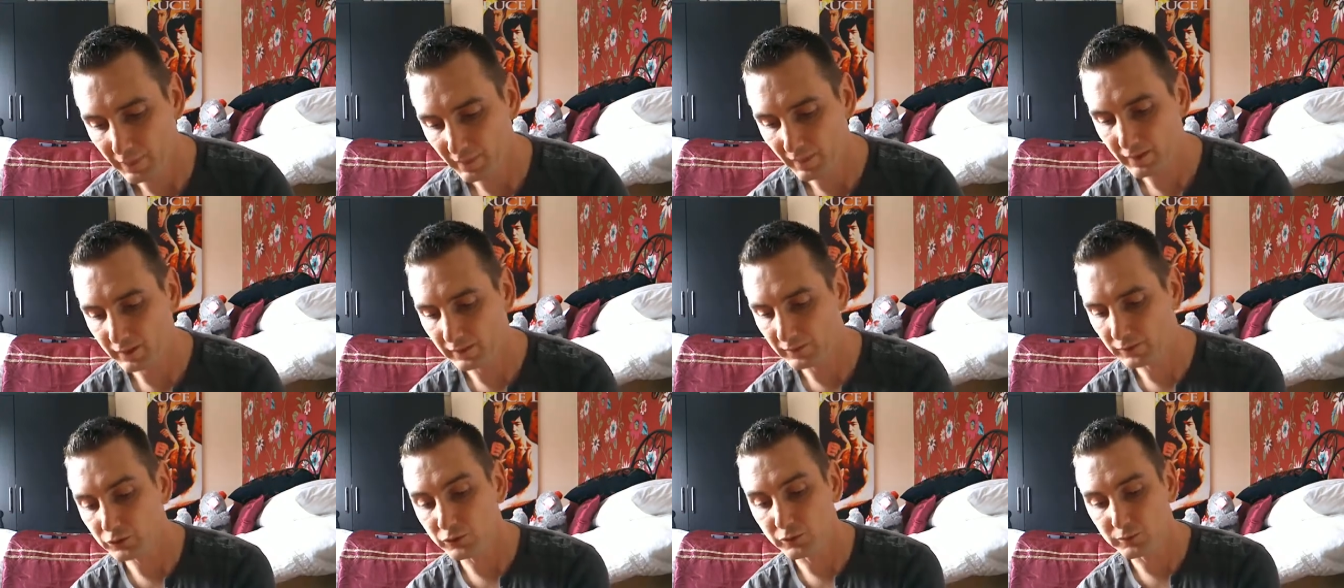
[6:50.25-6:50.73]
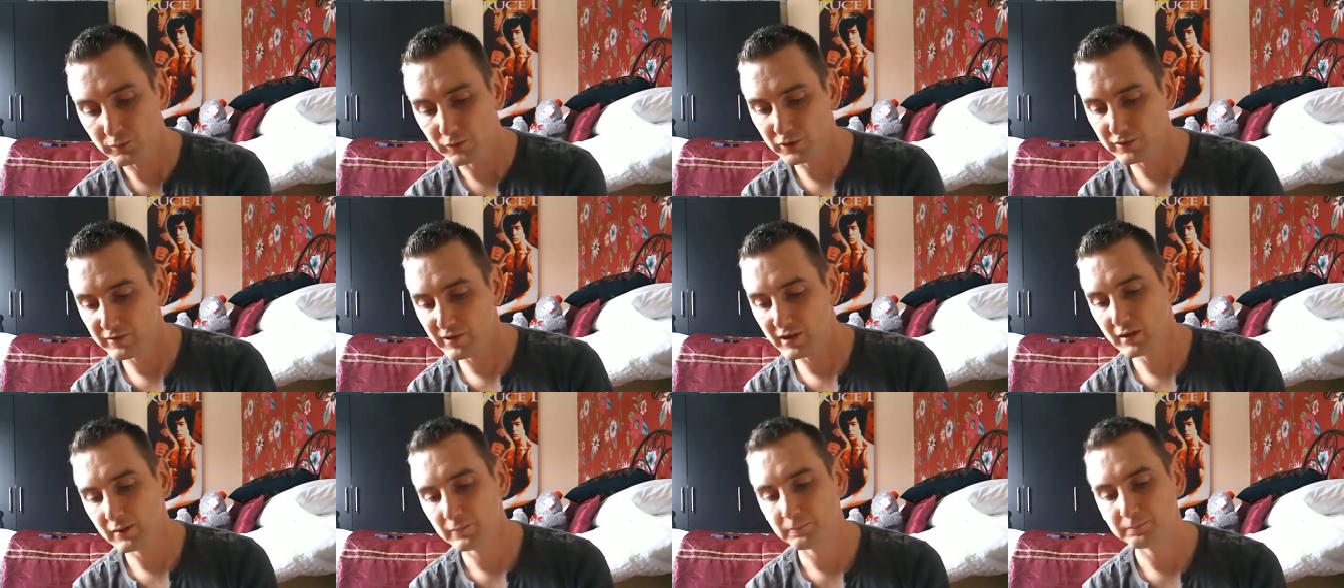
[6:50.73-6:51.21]
Mm, good
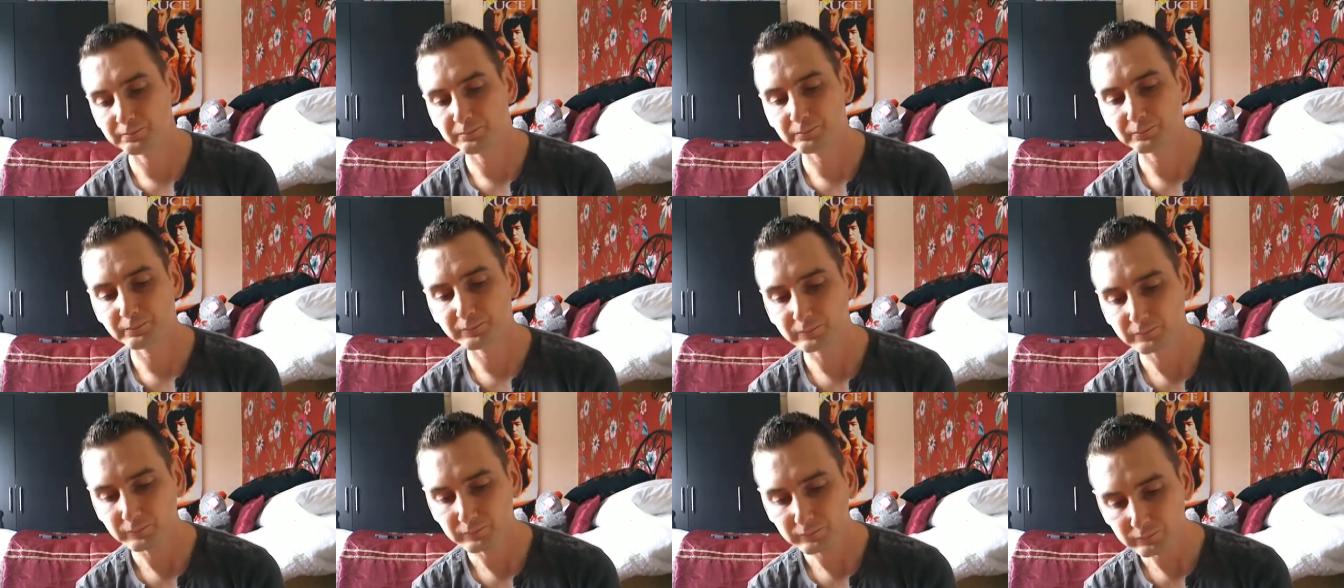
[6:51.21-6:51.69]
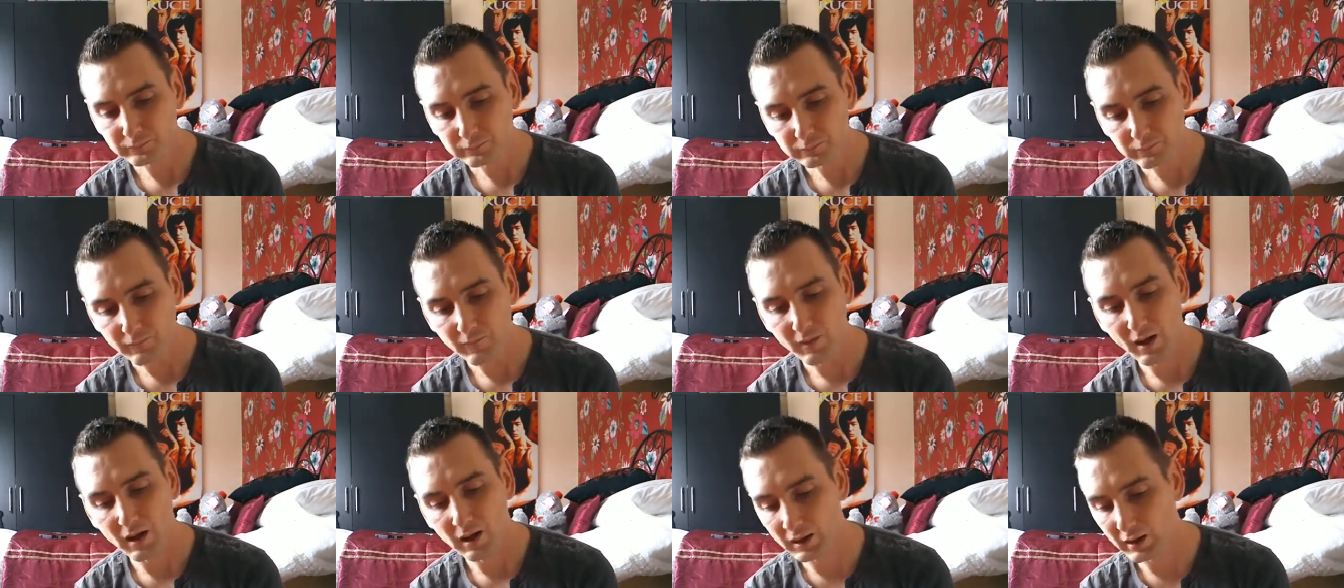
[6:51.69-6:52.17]
movie.
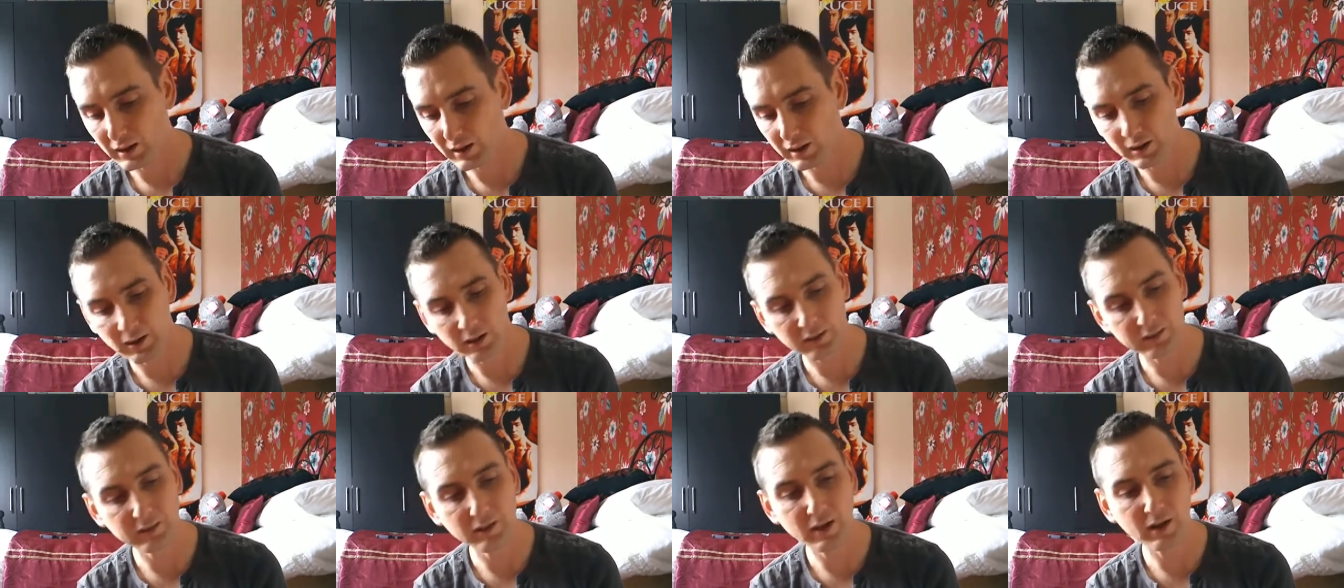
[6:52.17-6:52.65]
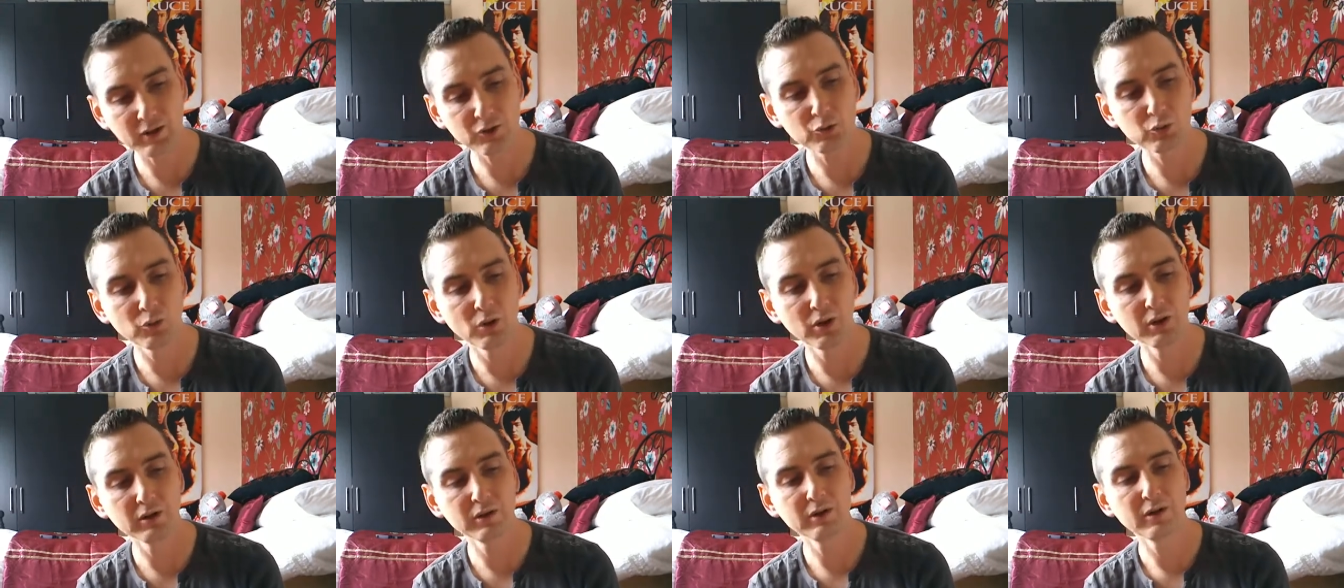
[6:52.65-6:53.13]
Uh, next
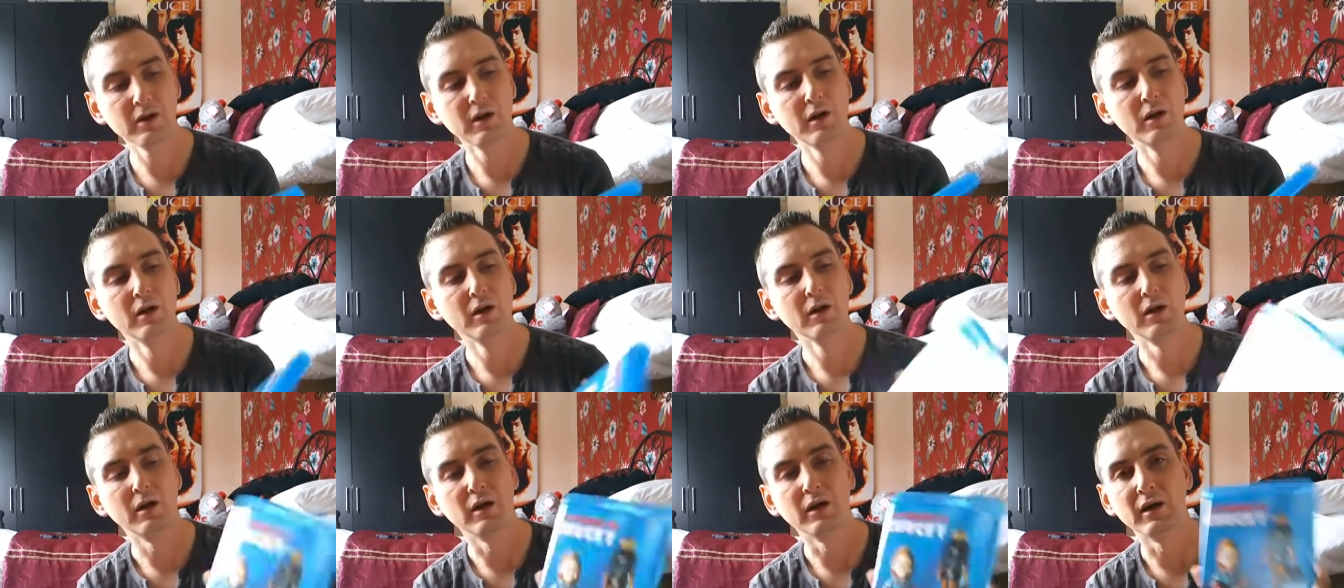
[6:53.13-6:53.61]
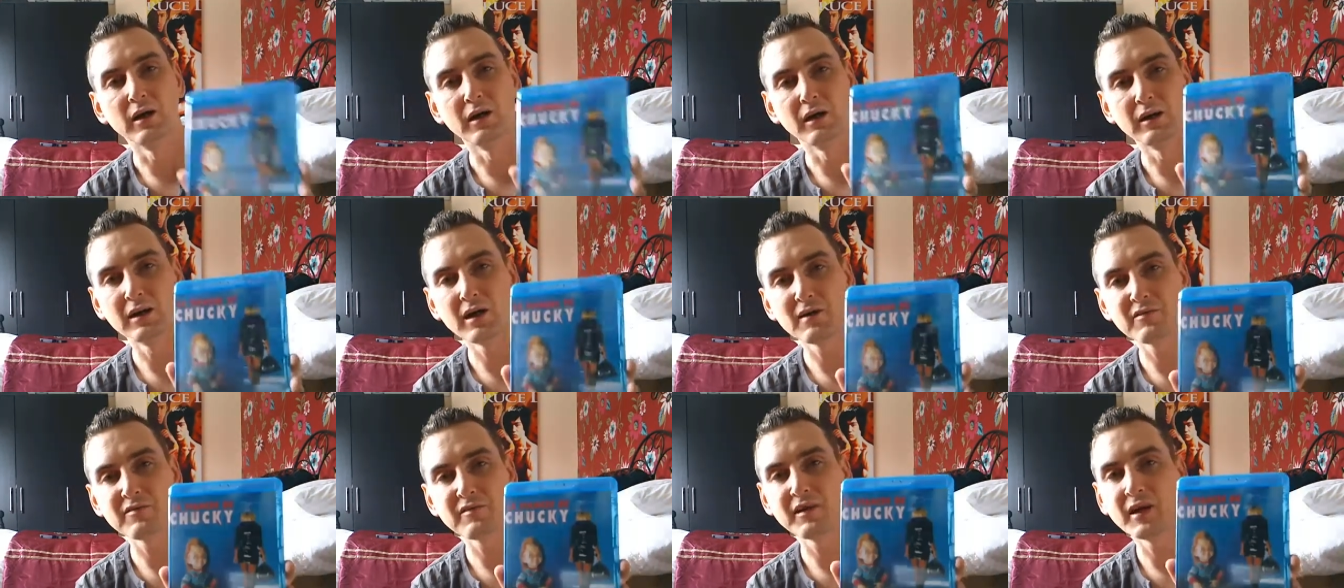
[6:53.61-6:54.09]
one, uh,
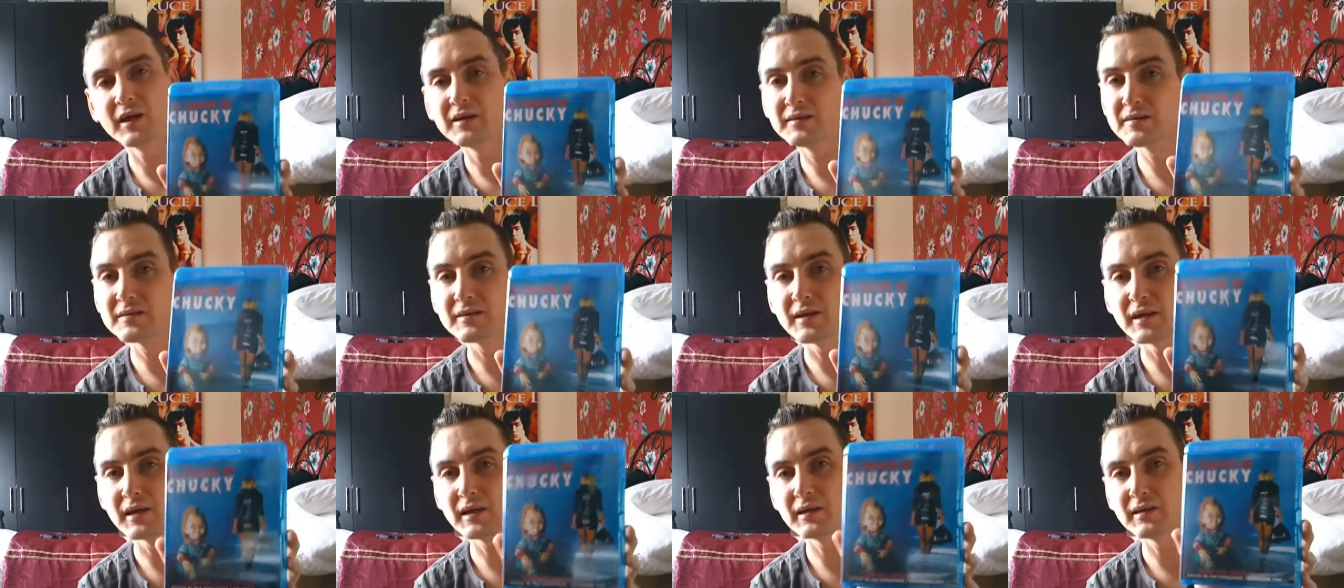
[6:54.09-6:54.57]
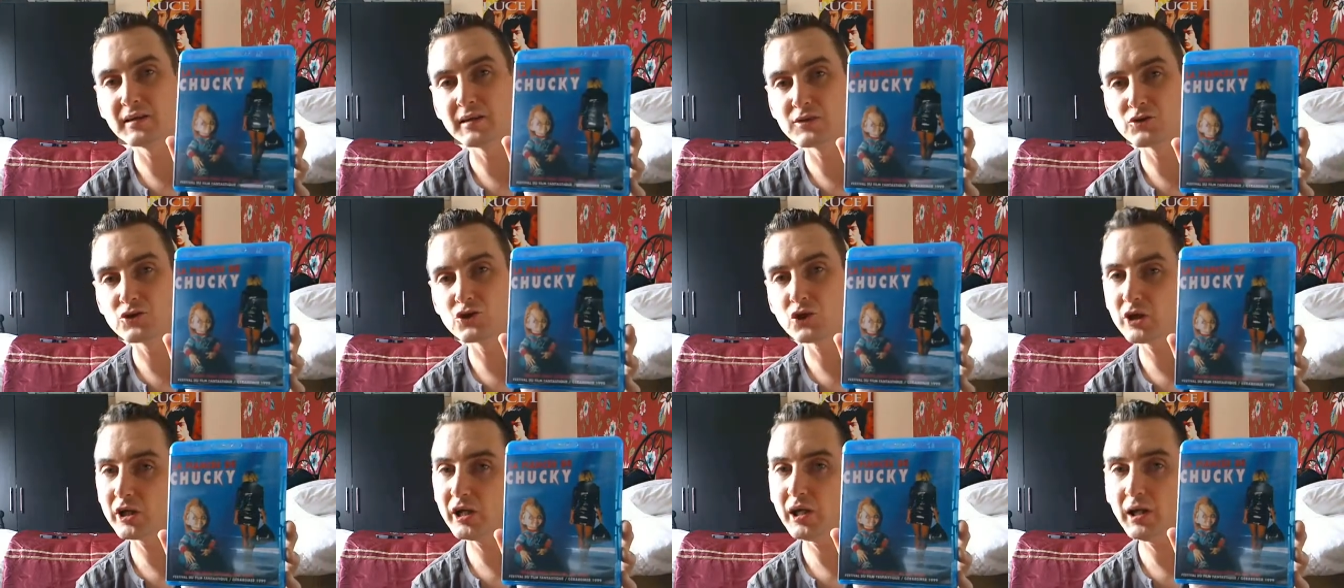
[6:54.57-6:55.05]
La Fiancée de
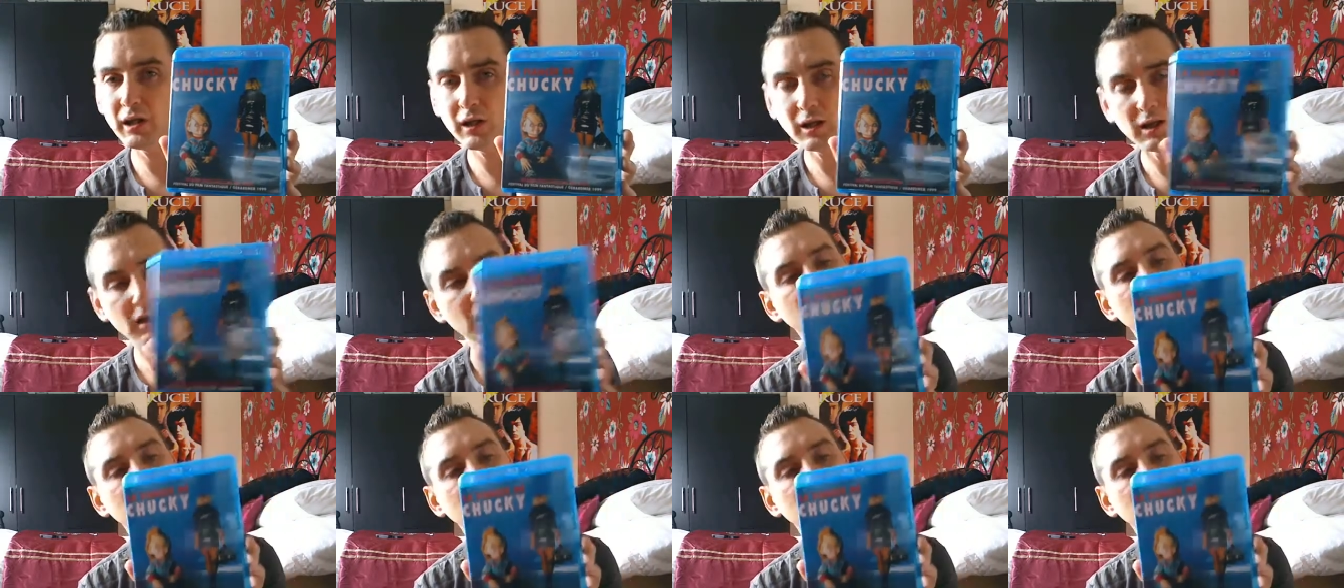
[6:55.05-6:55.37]
Chucky.